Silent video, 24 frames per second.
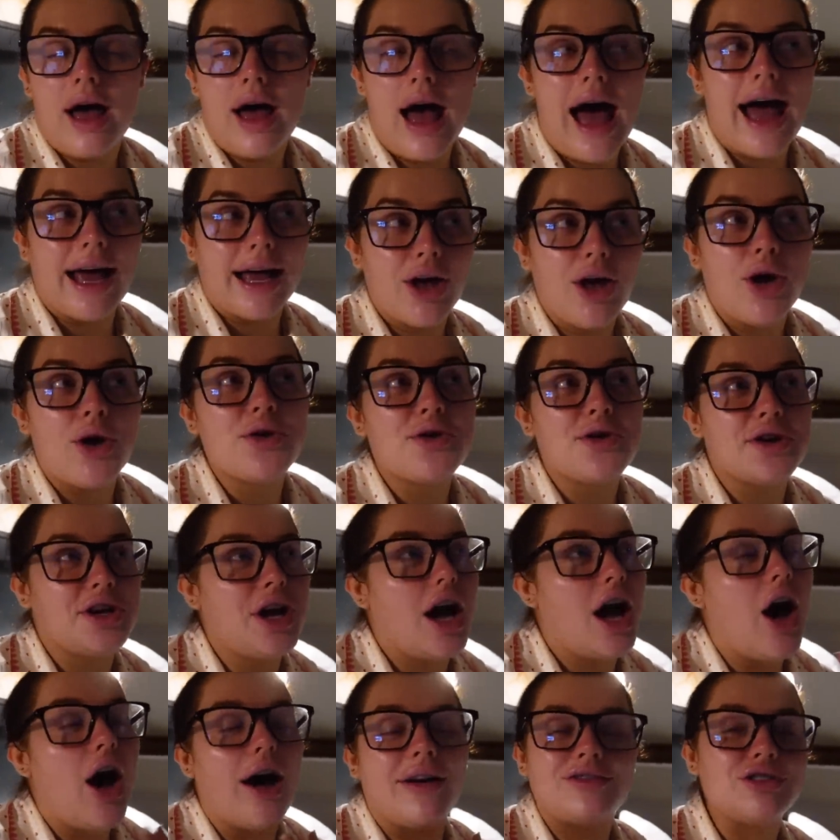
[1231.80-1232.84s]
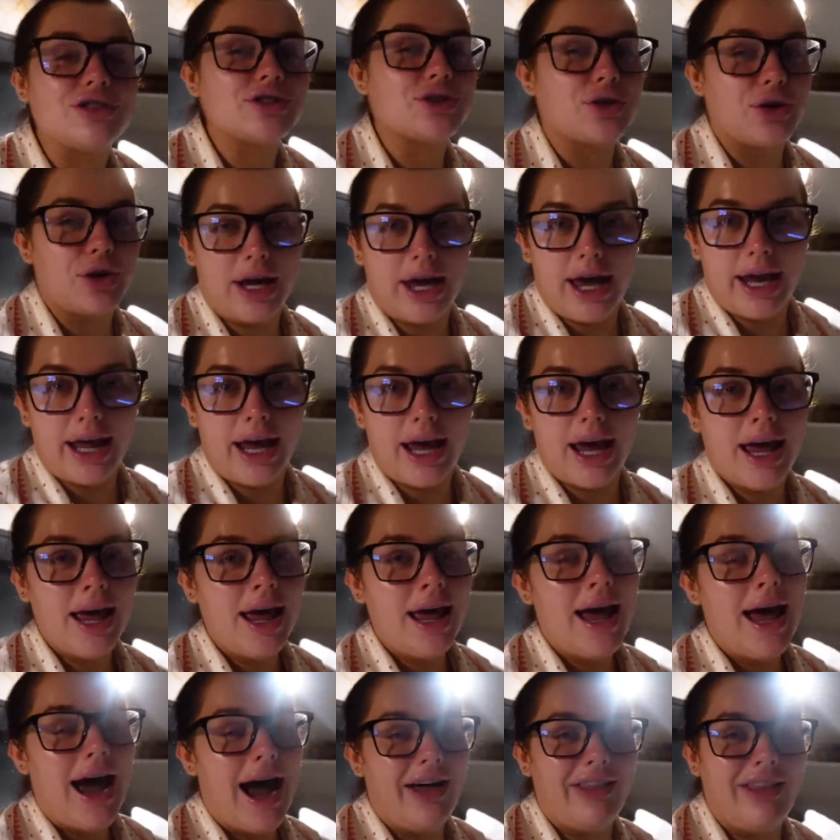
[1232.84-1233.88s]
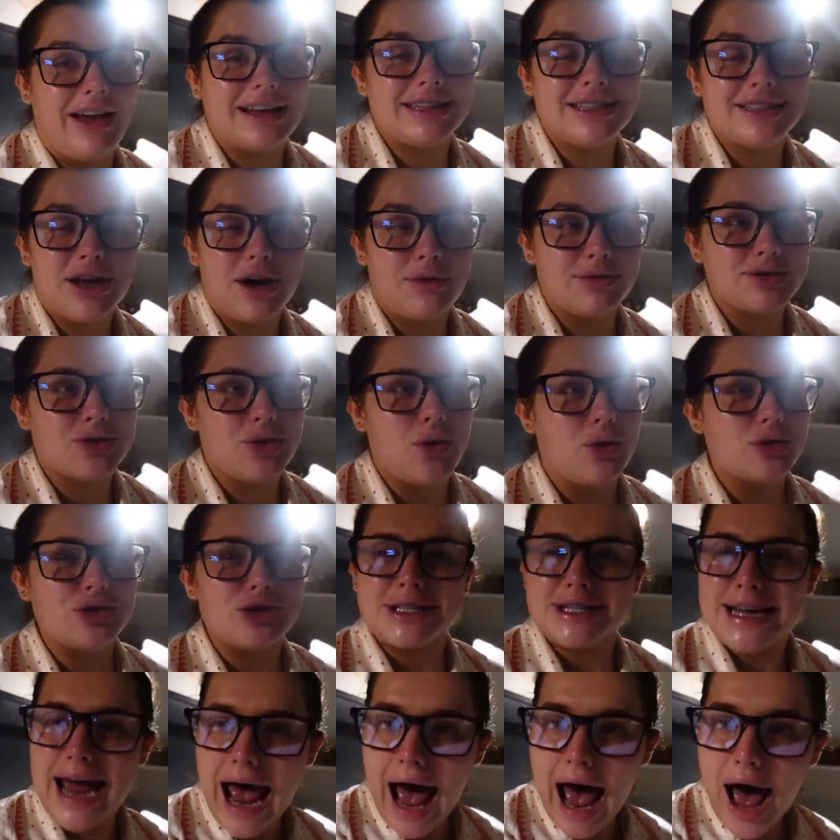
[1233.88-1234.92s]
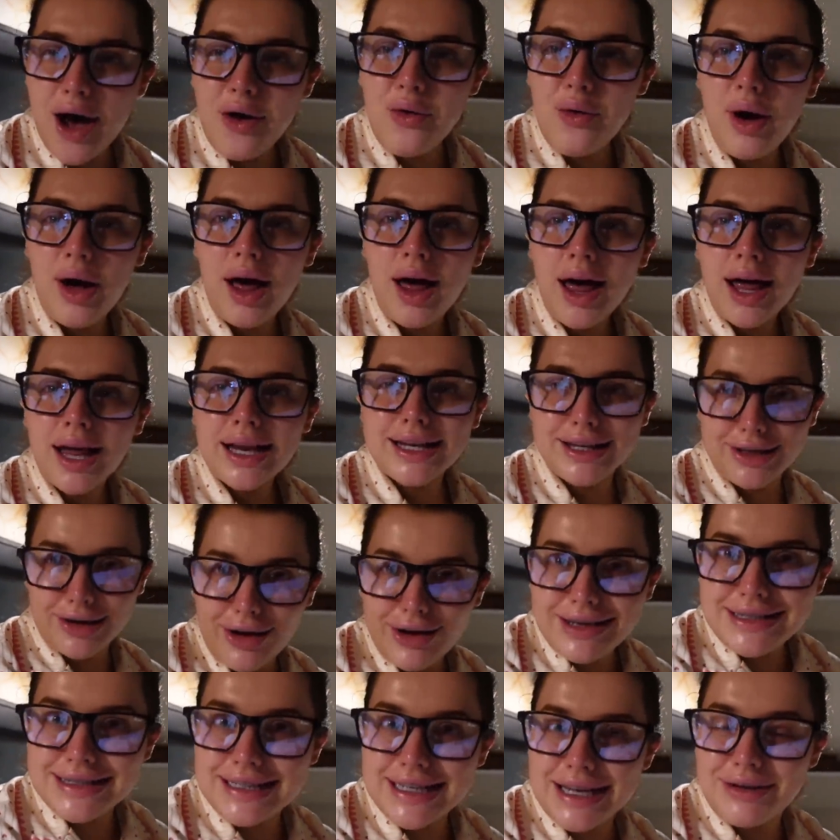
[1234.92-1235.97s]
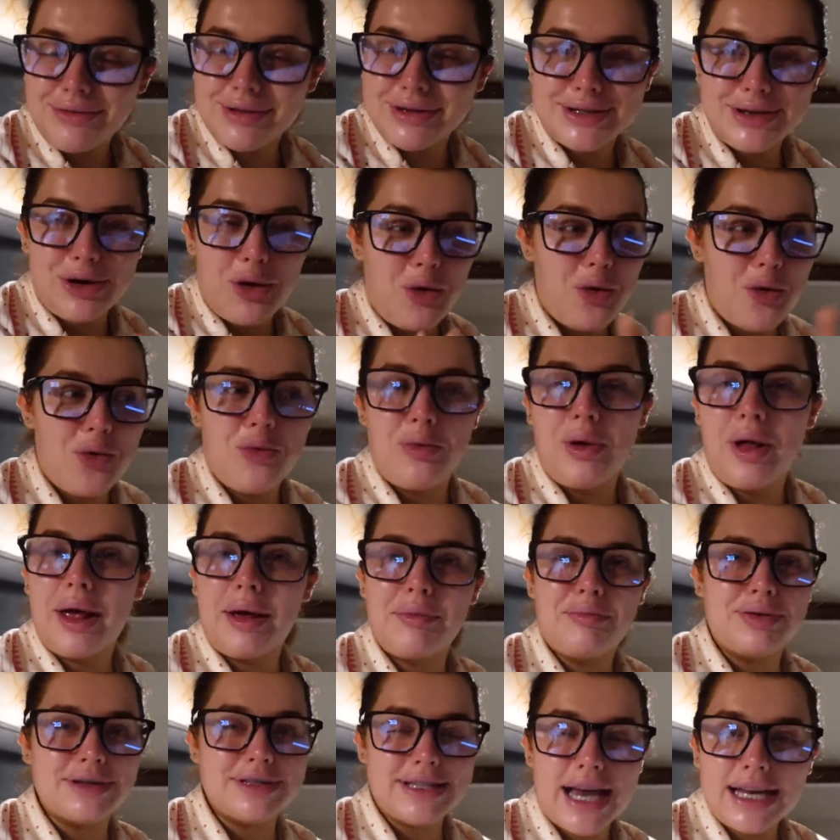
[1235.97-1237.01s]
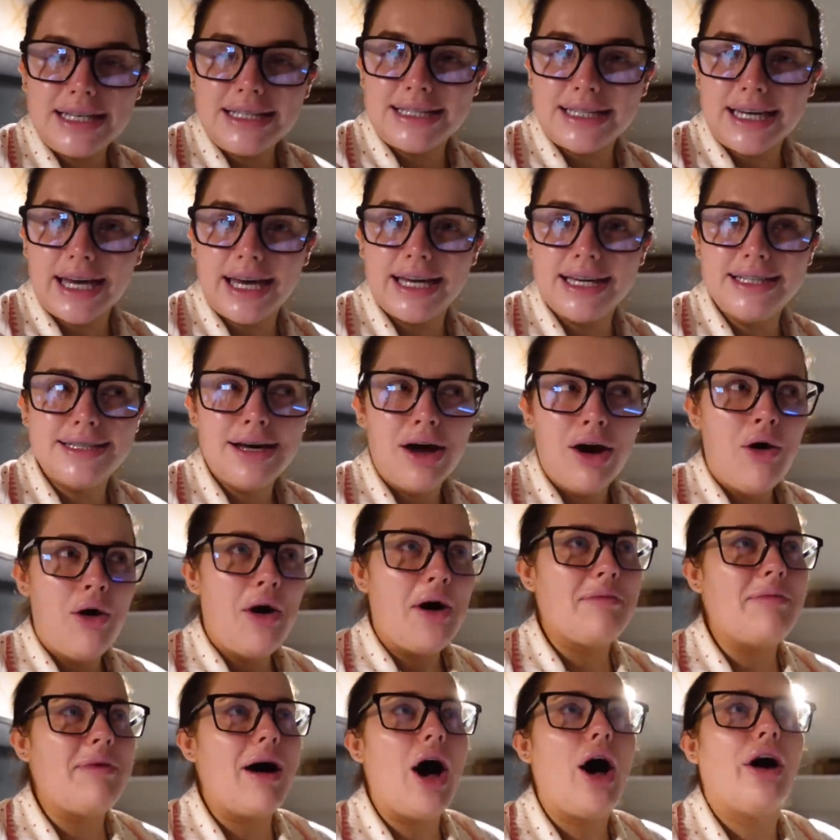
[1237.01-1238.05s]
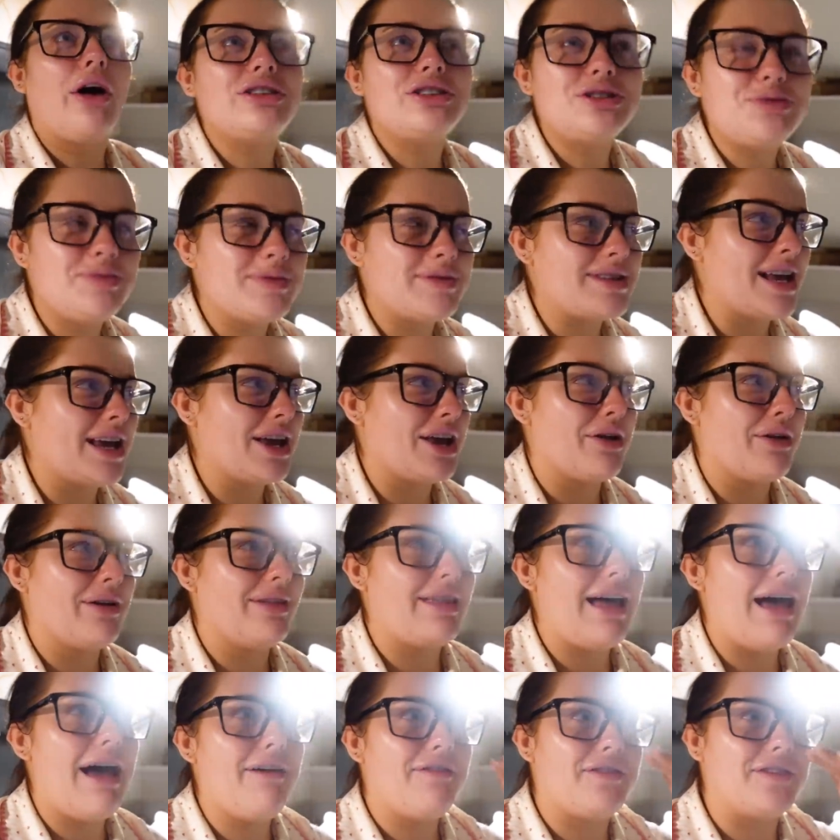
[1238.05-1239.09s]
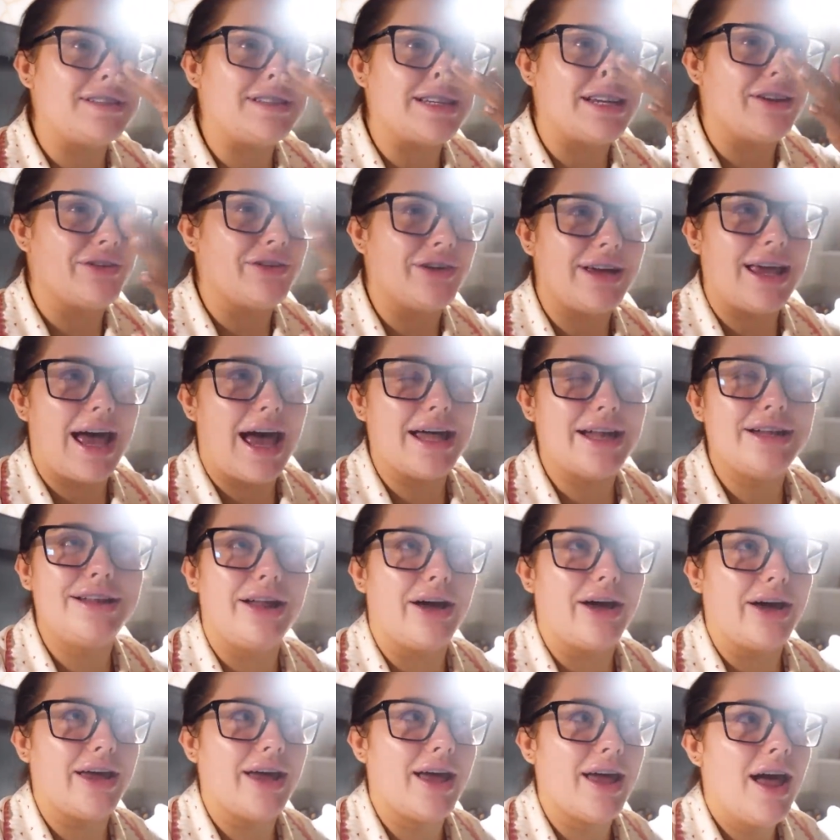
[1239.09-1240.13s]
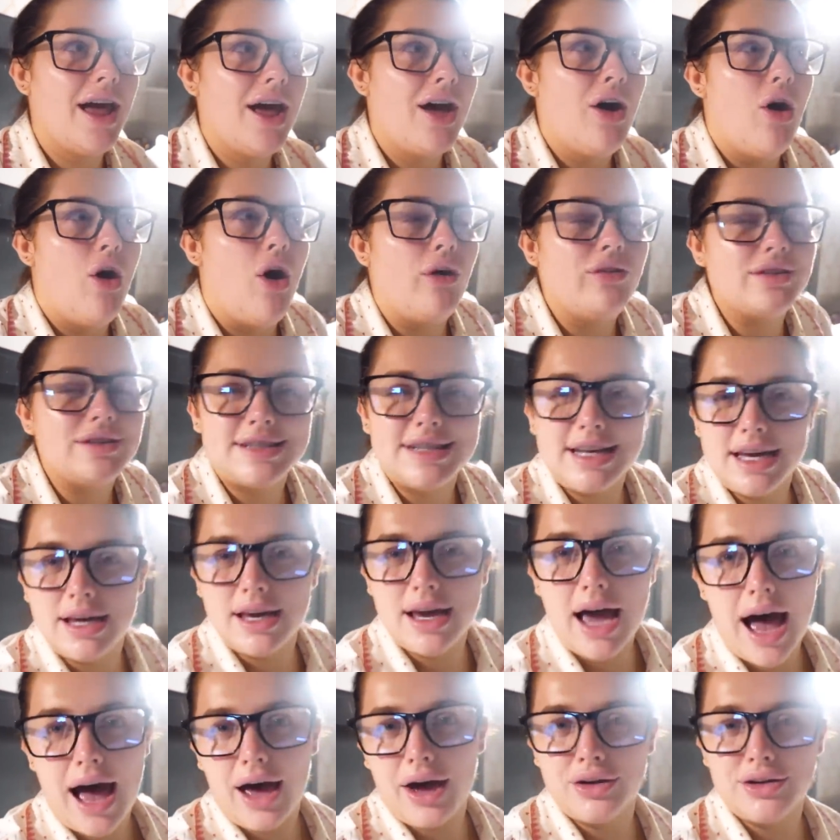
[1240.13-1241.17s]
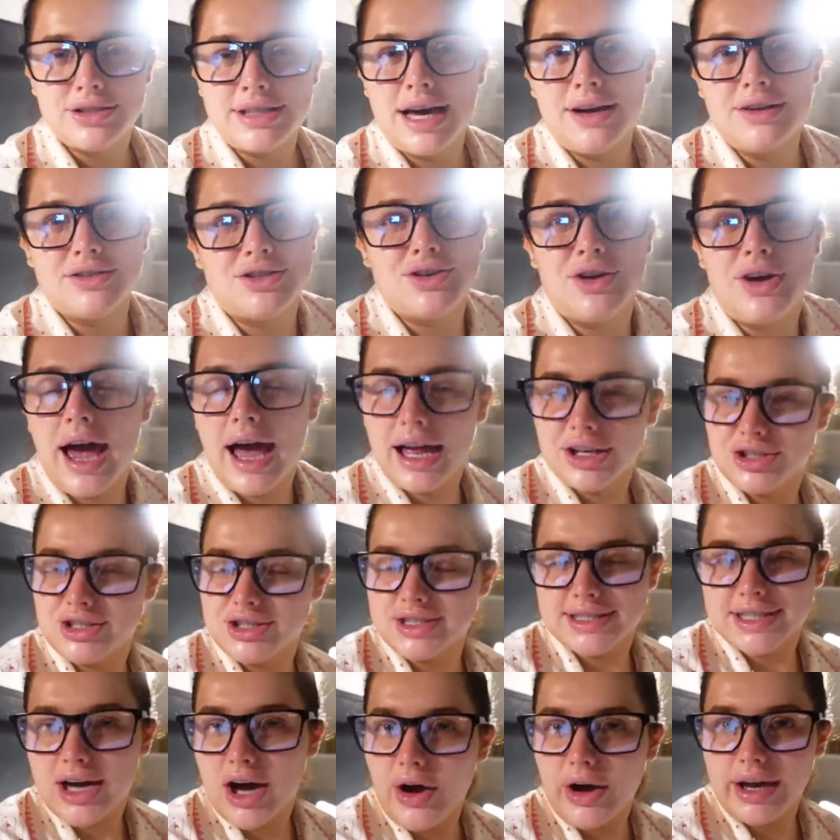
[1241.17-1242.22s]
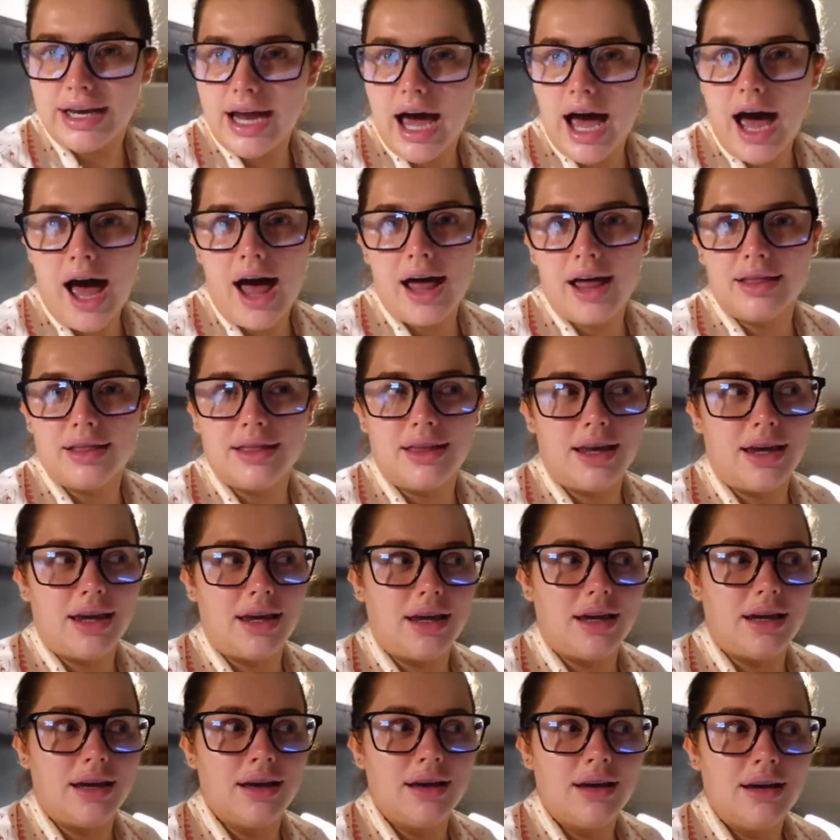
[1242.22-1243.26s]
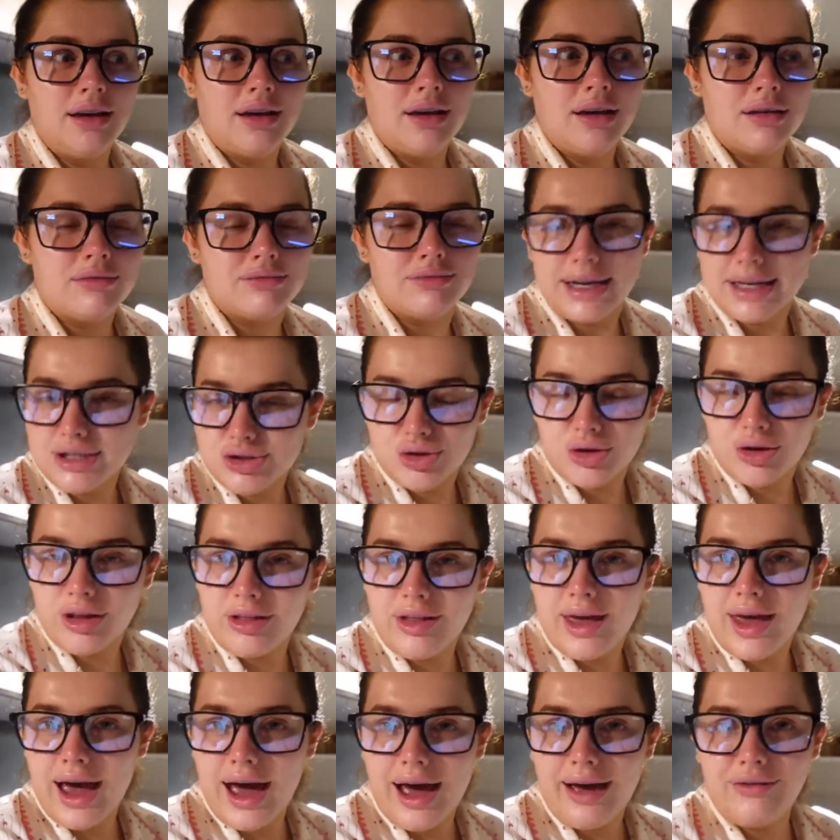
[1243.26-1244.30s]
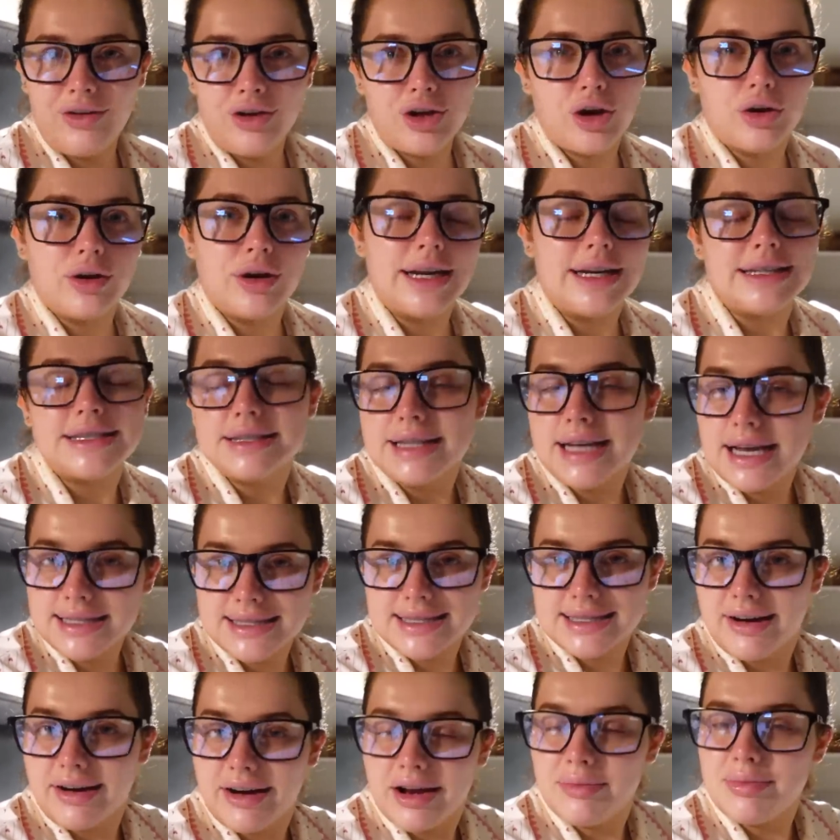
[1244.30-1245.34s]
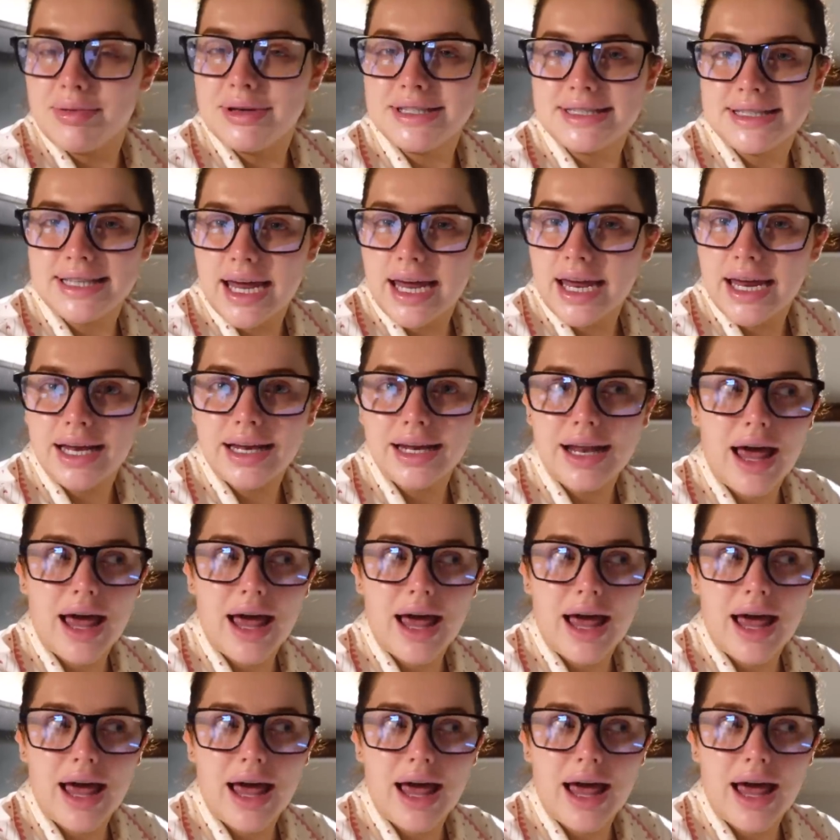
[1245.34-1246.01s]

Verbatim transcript: and coconut, I've just got to get it. And that dessert was gorgeous. And how nicely was it all like presented? I'm 100% going there for dinner again. Like obviously at hotels, you can just dine at the restaurant that they have. You don't need to necessarily be staying